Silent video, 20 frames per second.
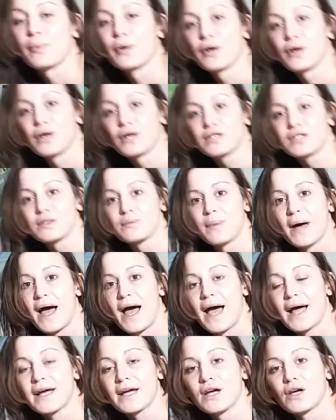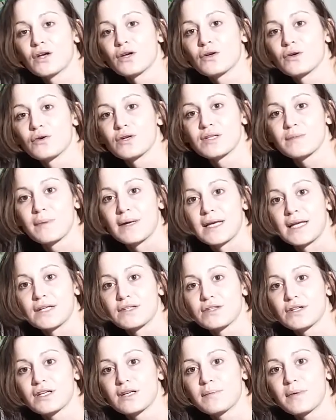to push back. Notice my
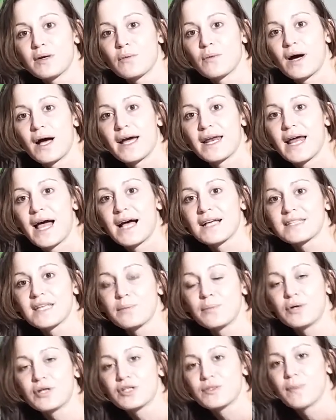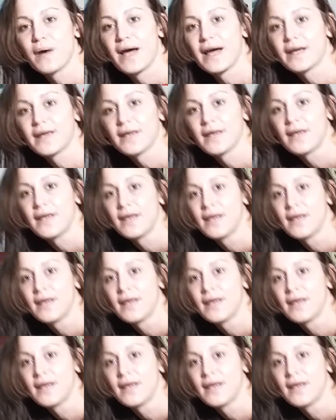knees are going to be wide as I push back.